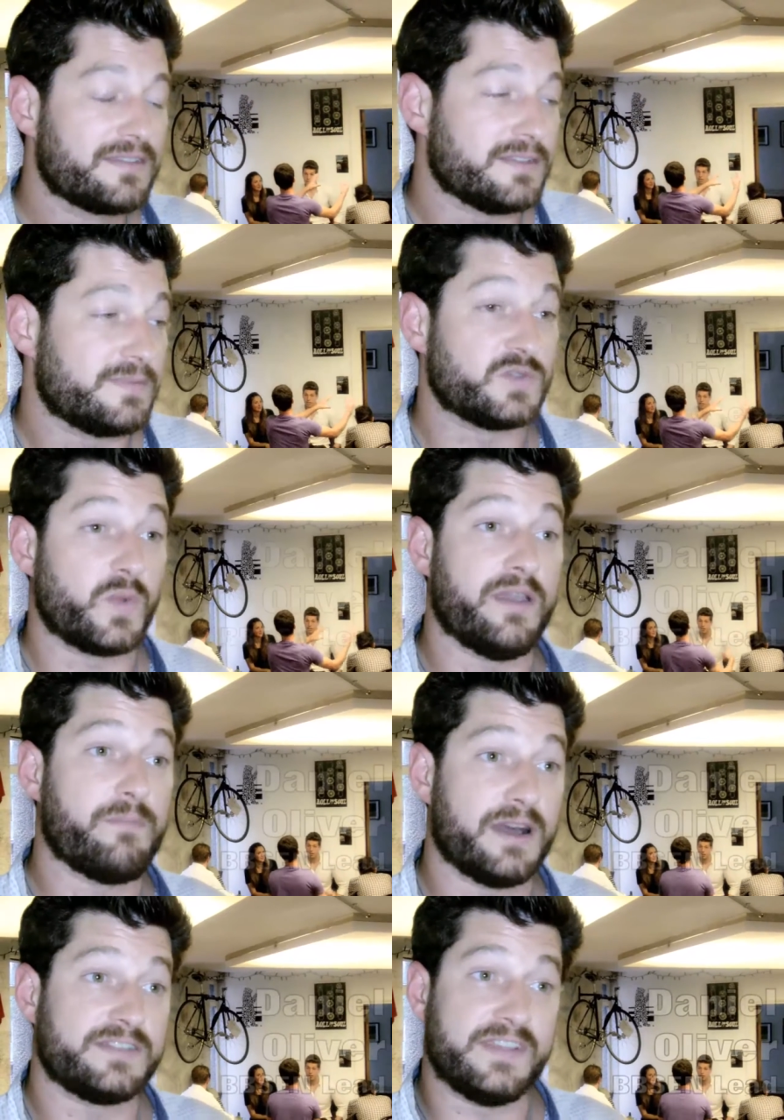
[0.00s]
So because we're
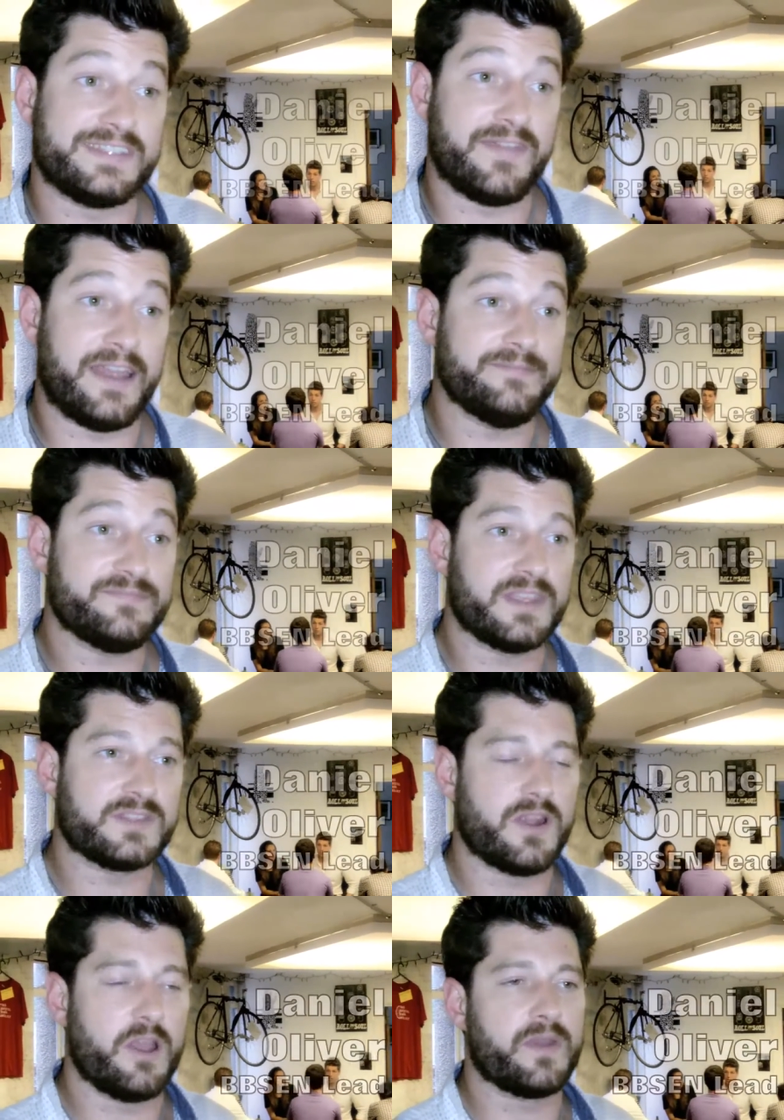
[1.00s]
part of this event
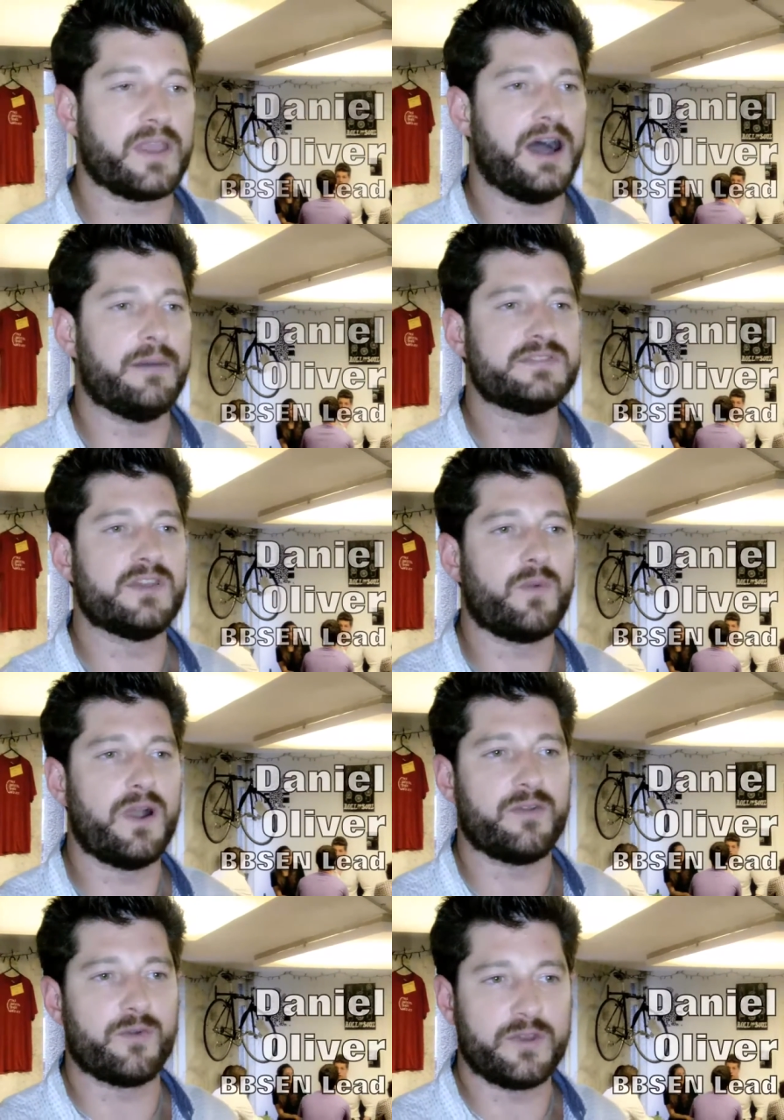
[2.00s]
is we're opening up to a
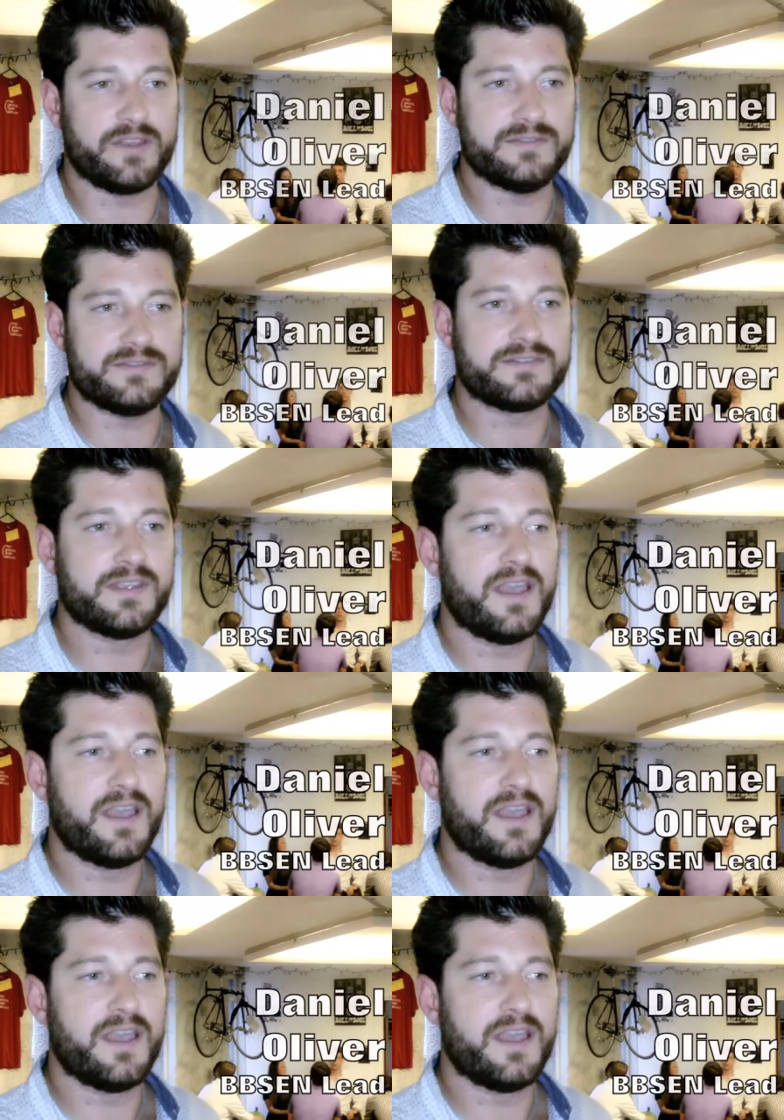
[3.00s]
wider audience